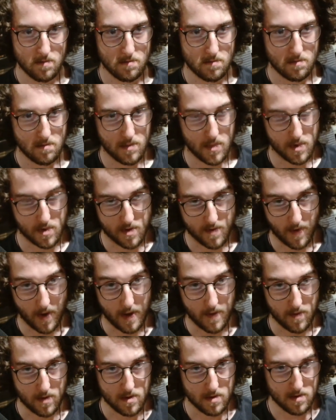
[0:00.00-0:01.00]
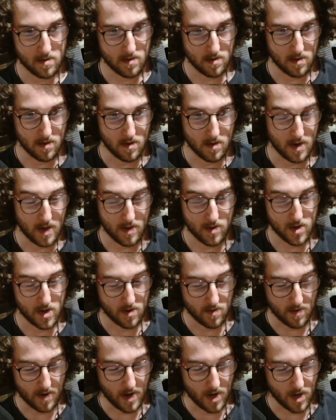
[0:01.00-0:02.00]
the survivors and the next
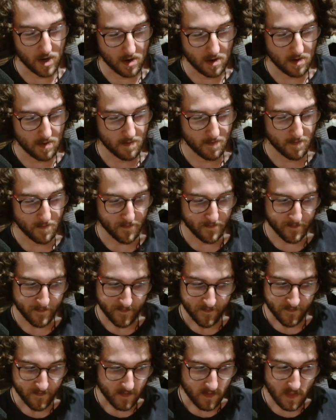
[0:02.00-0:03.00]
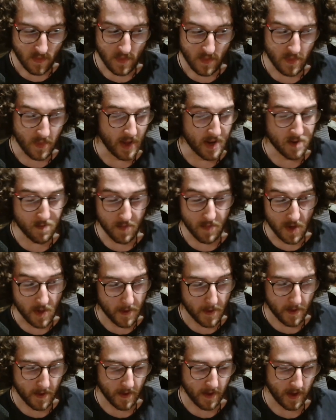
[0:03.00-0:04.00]
generation, and a
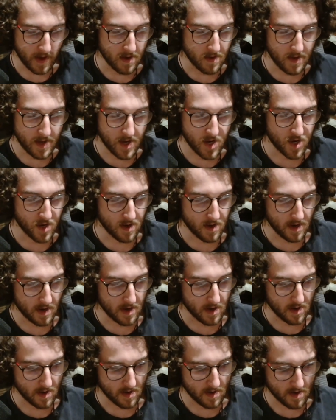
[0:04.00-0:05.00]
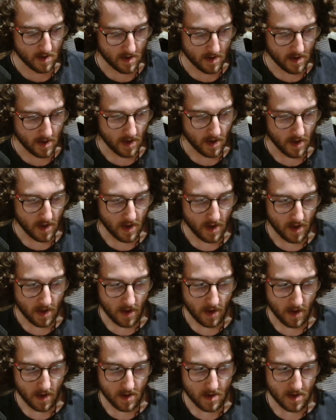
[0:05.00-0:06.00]
myth and a legend and
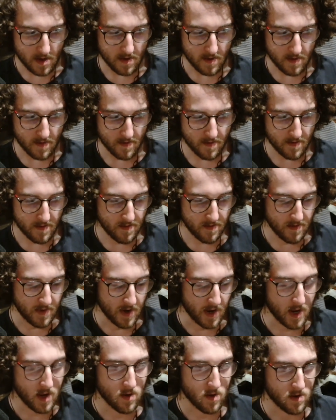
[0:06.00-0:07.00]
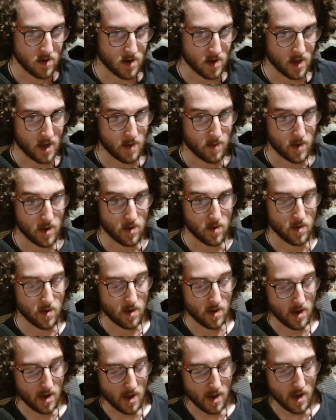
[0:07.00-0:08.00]
an icon to keep you
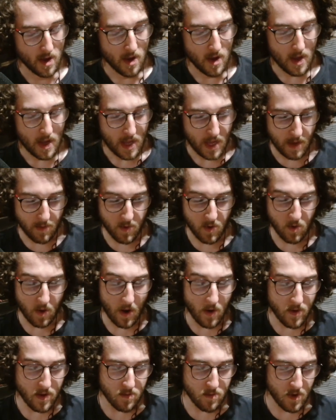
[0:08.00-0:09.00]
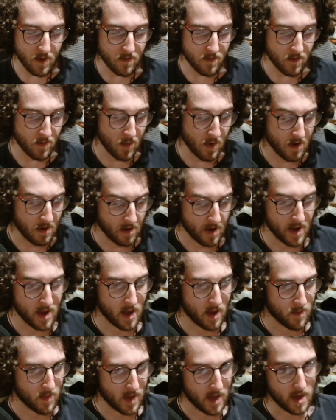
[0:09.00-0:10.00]
going. But from where I
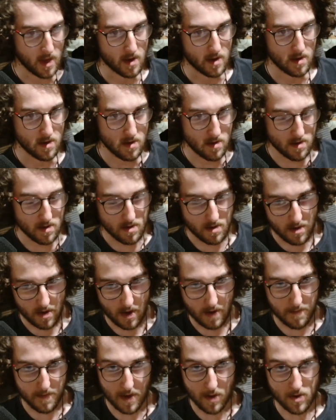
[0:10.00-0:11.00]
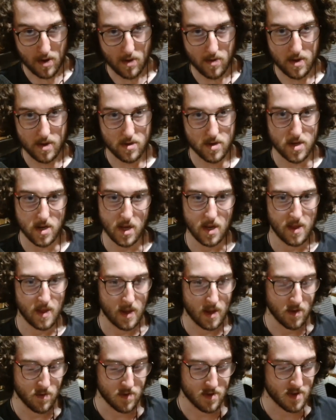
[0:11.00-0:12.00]
am here, I found out yesterday that
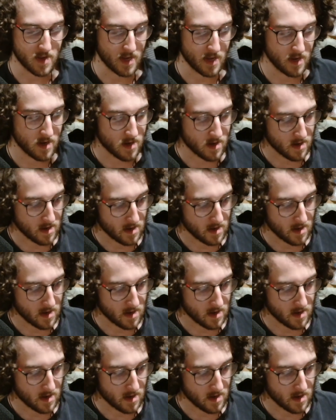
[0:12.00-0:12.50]
he was dead,